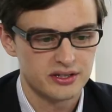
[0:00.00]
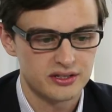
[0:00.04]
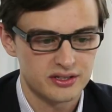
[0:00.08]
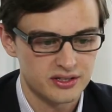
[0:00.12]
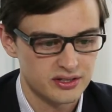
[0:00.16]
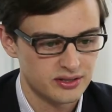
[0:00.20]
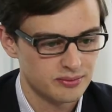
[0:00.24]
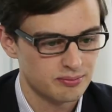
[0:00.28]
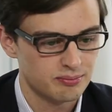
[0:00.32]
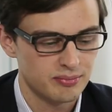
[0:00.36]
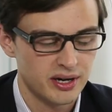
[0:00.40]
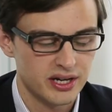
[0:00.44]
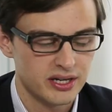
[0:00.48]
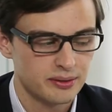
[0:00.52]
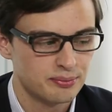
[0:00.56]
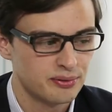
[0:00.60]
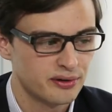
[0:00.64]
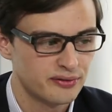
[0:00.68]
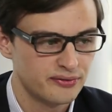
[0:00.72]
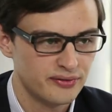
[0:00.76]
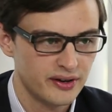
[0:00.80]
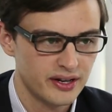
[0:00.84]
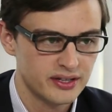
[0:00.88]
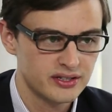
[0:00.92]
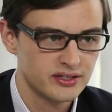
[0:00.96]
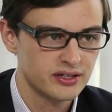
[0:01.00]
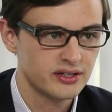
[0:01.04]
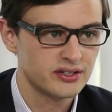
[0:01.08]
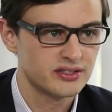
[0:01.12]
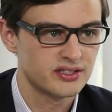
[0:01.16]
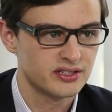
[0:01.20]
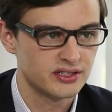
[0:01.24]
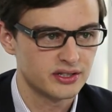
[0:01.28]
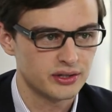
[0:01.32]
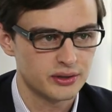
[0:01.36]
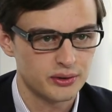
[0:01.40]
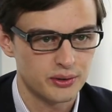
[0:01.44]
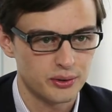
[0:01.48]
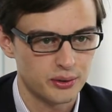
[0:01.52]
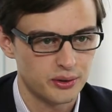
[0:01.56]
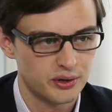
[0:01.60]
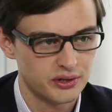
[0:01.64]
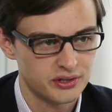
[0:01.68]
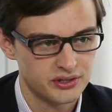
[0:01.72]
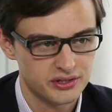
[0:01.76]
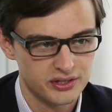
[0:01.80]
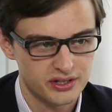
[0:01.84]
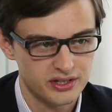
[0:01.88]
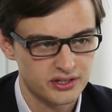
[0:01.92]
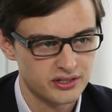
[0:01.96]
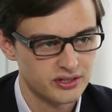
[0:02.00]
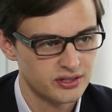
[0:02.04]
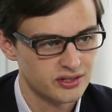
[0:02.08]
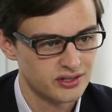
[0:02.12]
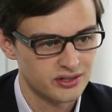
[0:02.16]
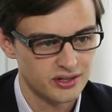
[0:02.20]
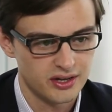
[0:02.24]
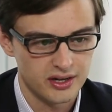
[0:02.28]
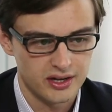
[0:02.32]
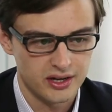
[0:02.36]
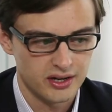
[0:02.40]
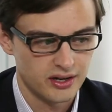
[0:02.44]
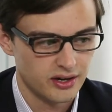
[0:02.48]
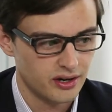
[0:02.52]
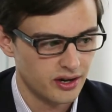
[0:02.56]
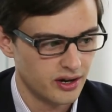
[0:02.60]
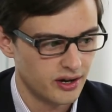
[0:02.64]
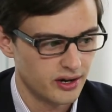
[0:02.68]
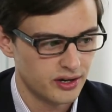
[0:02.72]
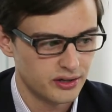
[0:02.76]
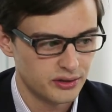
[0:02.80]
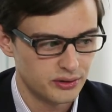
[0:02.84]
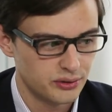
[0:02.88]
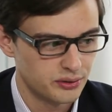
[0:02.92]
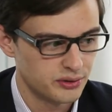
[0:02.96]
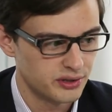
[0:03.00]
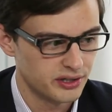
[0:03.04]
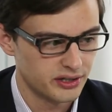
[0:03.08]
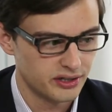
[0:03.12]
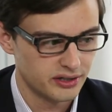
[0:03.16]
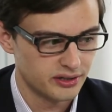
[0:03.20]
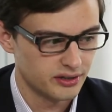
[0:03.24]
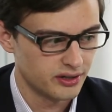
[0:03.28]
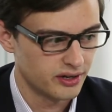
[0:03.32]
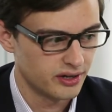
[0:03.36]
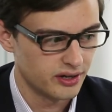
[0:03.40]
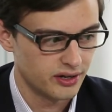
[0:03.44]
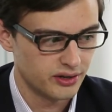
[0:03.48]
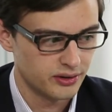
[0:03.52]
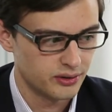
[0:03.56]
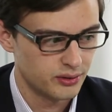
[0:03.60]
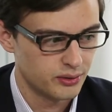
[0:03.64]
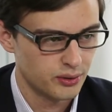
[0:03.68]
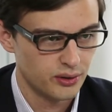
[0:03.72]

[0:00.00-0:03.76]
it's by the professors in the courses uh, during uh,